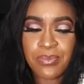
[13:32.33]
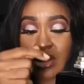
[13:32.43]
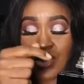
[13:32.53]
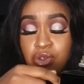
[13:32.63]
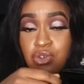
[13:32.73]
The
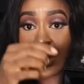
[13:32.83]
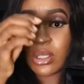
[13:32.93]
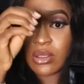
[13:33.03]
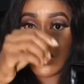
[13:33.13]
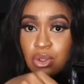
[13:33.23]
string,
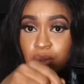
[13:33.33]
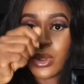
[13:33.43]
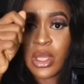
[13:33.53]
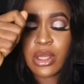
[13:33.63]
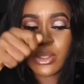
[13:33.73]
you know,
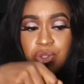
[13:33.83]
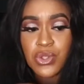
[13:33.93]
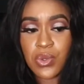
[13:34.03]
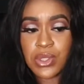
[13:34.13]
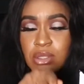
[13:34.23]

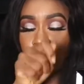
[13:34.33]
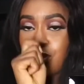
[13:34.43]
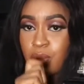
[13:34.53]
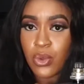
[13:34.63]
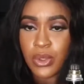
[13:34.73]
soaks up
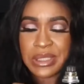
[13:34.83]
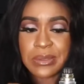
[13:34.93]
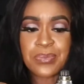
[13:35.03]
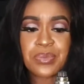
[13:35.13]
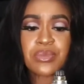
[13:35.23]
the
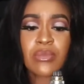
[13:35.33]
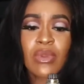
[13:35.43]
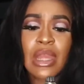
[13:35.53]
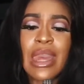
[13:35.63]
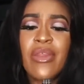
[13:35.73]
oil,
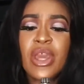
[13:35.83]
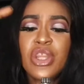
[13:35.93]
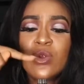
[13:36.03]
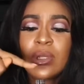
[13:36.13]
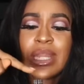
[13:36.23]
and then
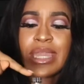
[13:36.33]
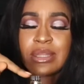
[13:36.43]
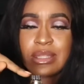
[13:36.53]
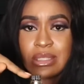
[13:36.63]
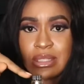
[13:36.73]
you light
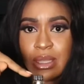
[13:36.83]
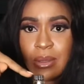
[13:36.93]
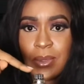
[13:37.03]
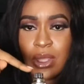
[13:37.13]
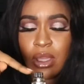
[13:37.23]
this thing
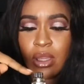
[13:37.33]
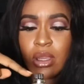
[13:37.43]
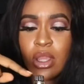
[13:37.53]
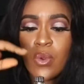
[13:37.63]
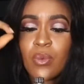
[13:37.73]
up here
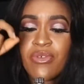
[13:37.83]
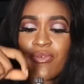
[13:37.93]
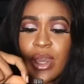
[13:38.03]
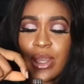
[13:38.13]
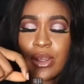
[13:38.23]
with
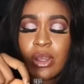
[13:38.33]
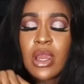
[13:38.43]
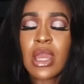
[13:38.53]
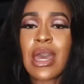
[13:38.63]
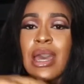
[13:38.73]
fire,
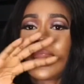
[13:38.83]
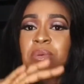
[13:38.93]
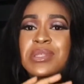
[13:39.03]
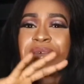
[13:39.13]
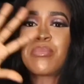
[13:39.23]
allow
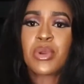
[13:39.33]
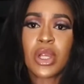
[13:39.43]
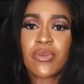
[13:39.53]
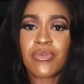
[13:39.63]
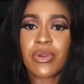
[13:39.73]
it to
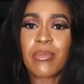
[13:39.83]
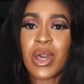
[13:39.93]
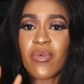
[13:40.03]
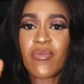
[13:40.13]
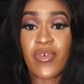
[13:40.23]
burn for
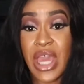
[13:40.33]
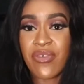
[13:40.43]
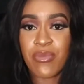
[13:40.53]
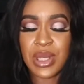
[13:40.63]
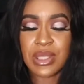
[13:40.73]
about
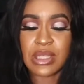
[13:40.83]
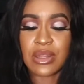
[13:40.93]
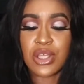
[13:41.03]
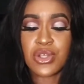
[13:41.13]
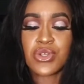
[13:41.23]
5 minutes, and
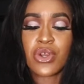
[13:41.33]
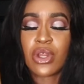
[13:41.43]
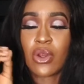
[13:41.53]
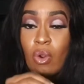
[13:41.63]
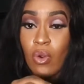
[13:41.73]
then you turn
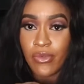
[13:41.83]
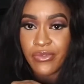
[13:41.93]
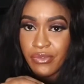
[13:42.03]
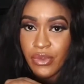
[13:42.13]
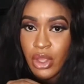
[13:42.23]
it off.